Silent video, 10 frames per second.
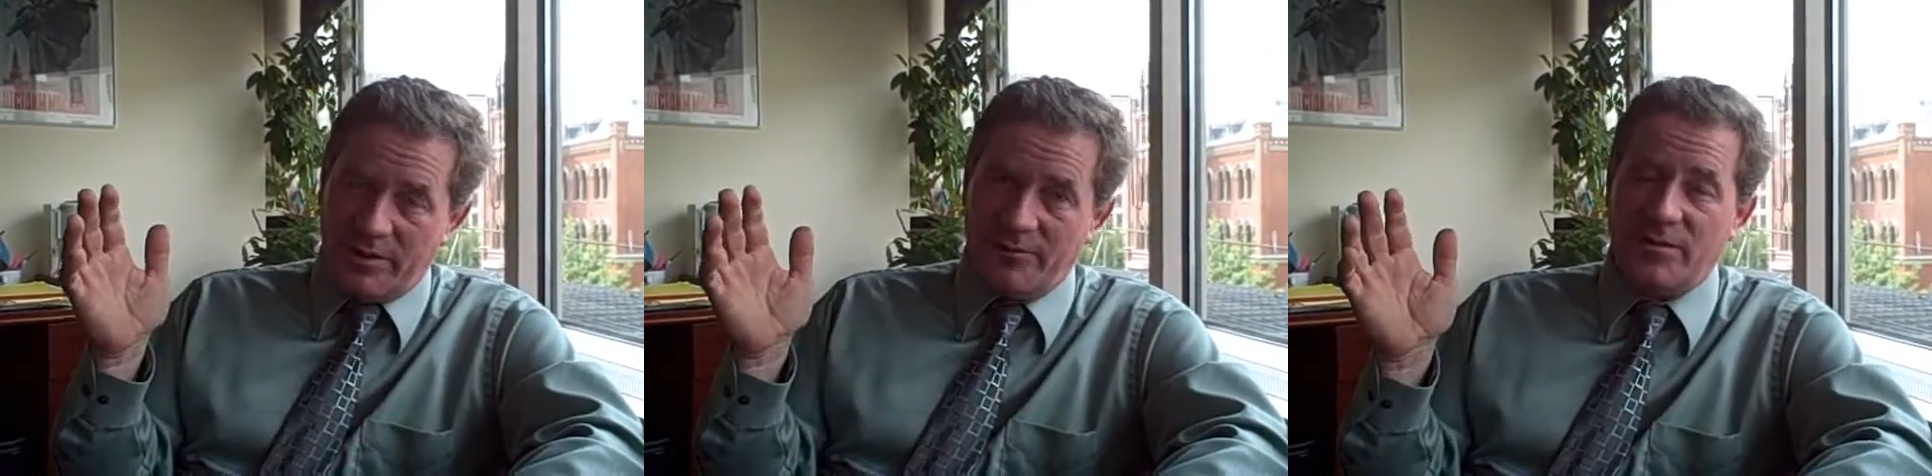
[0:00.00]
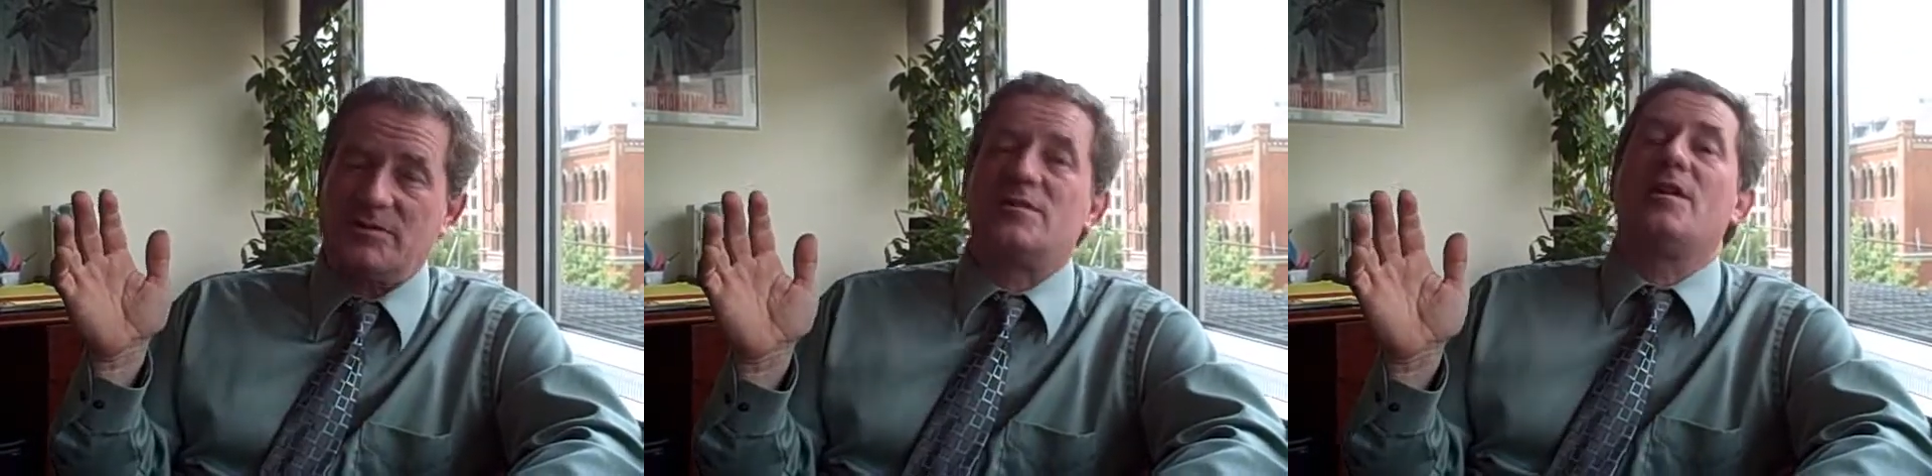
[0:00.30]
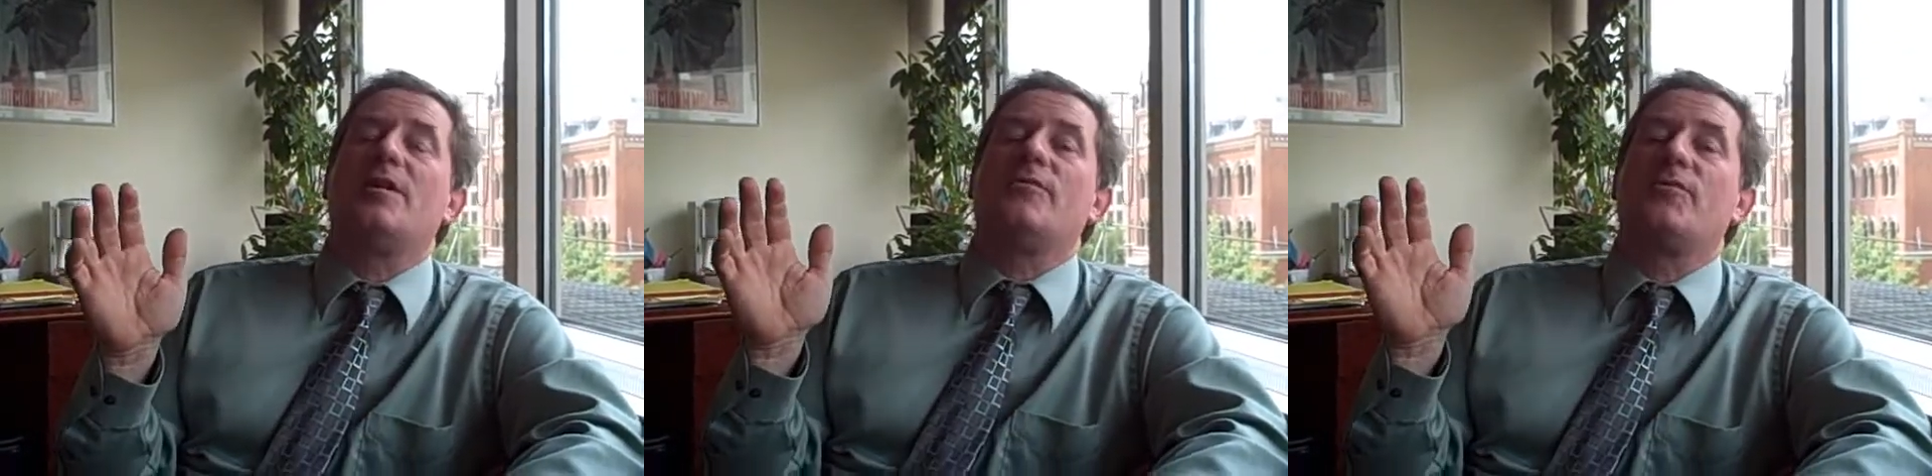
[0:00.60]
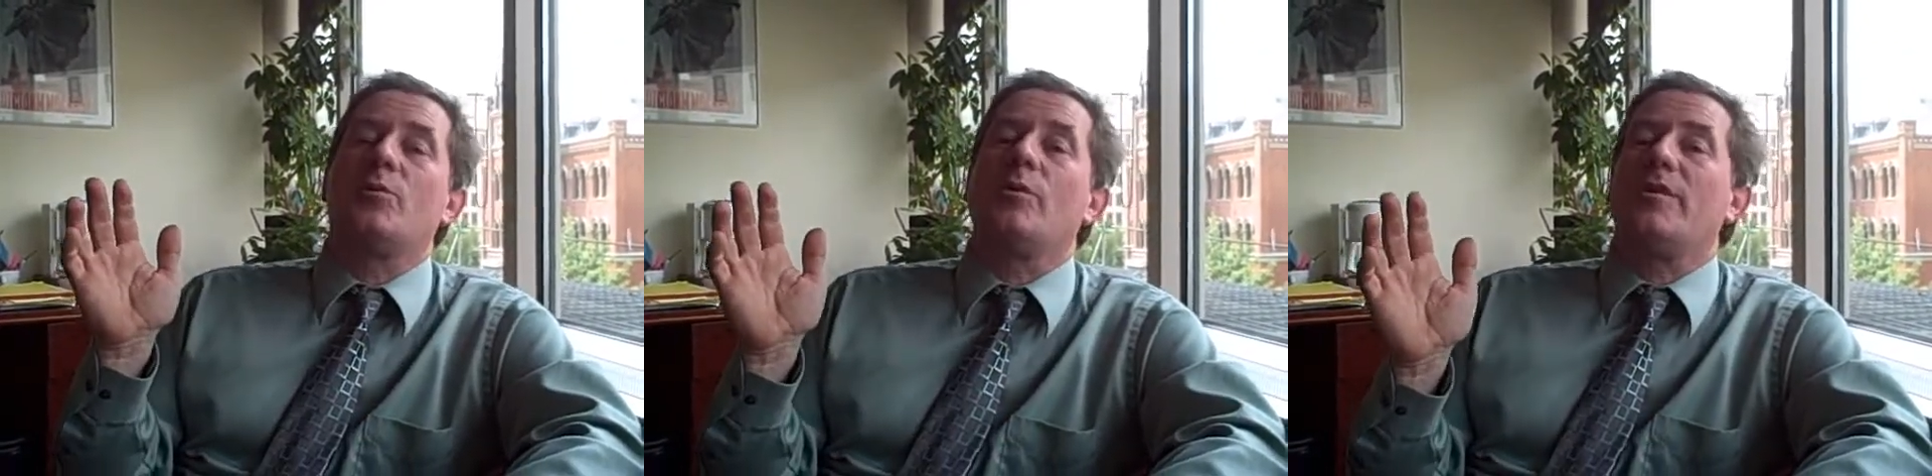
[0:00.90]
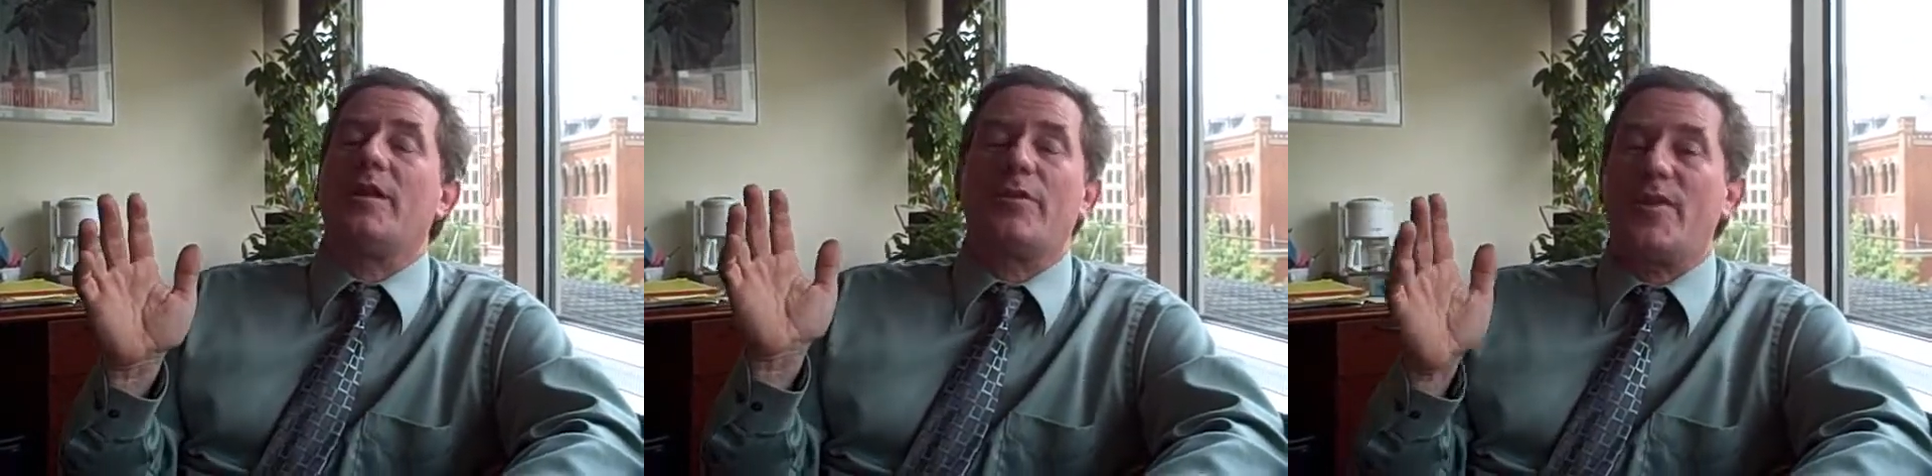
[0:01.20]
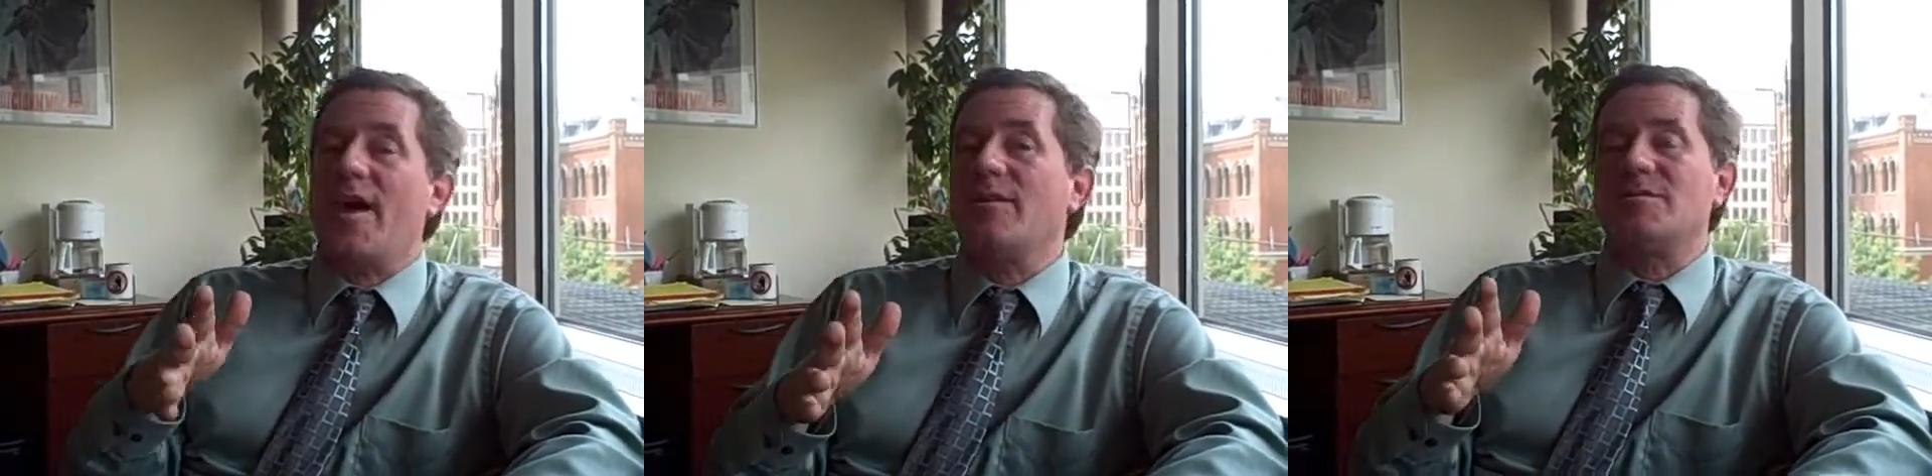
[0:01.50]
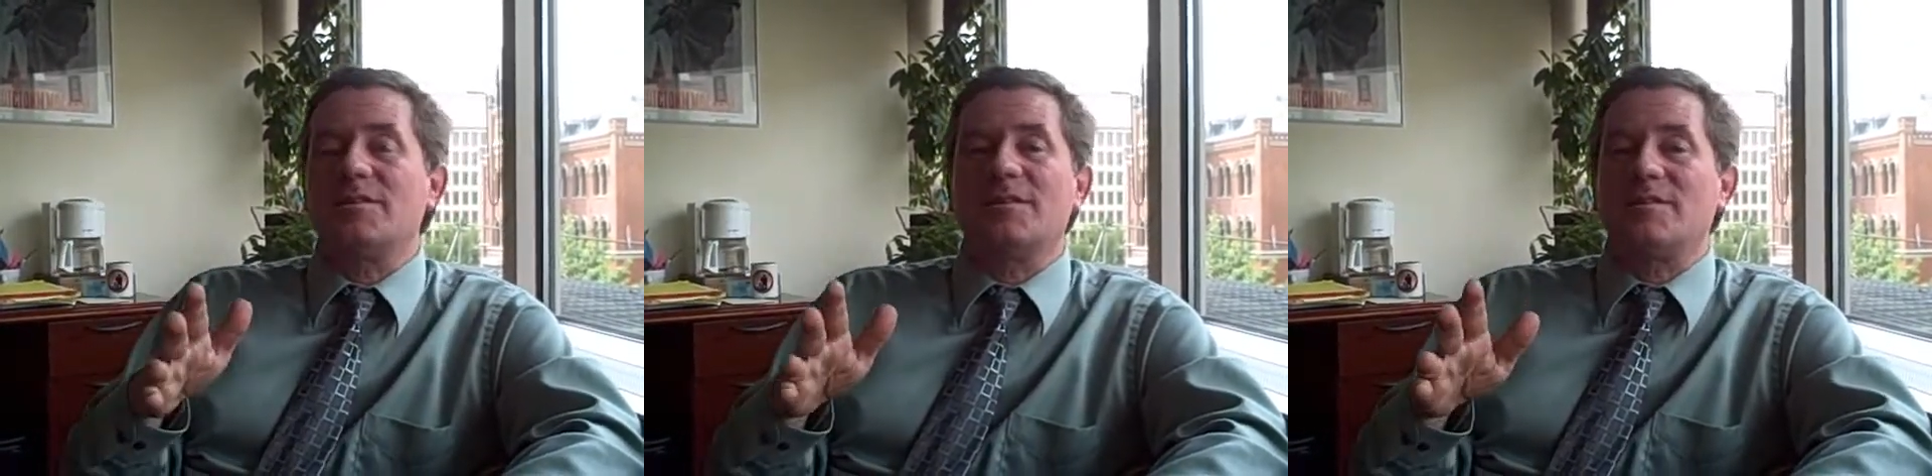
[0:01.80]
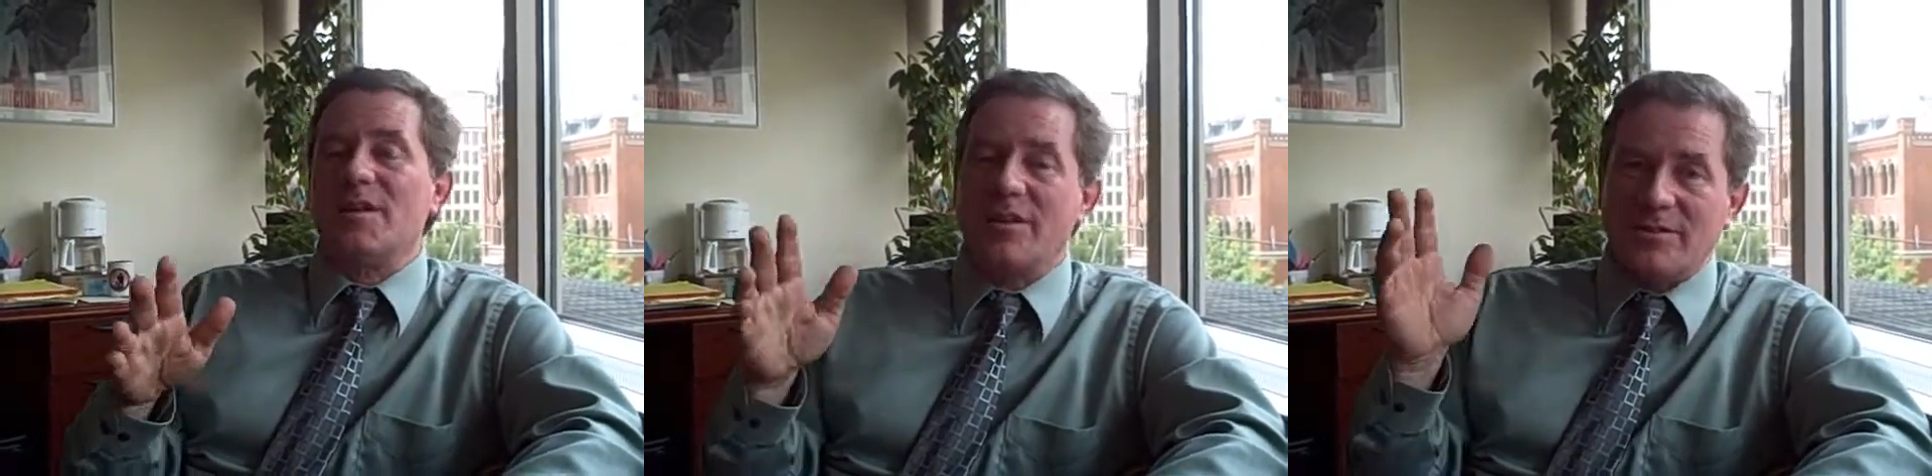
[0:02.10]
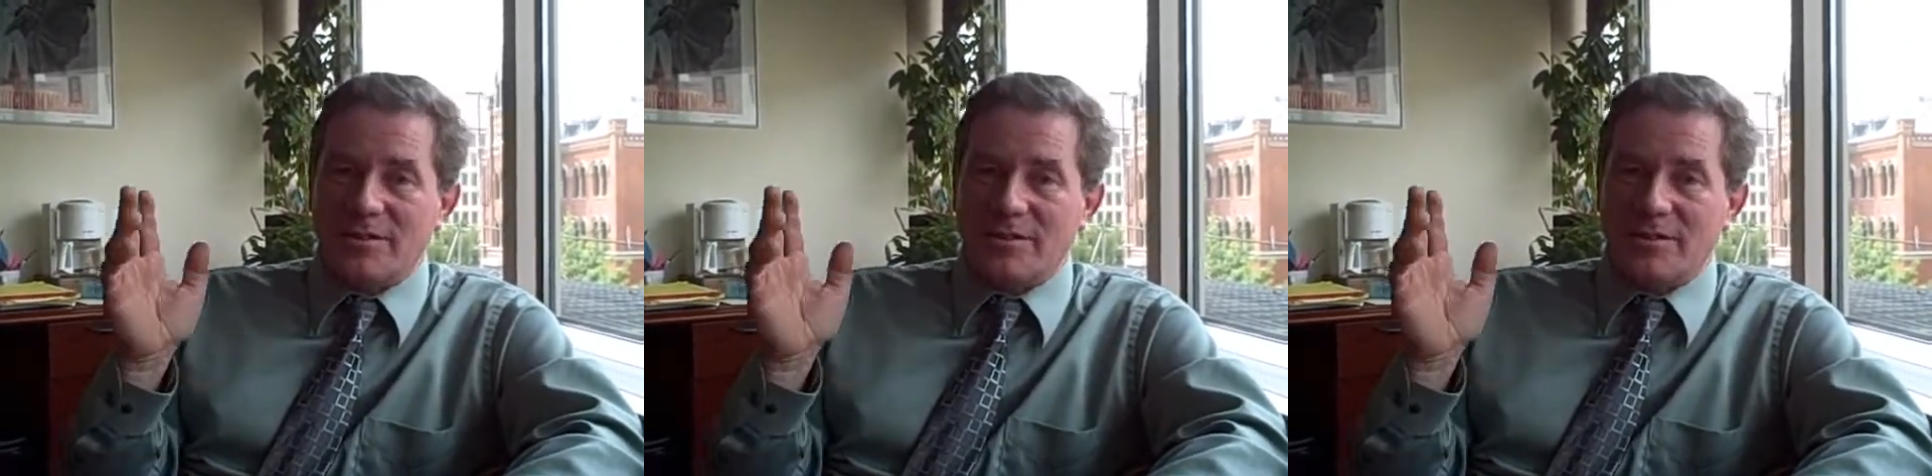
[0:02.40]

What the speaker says: If it's fewer than 1,000 and down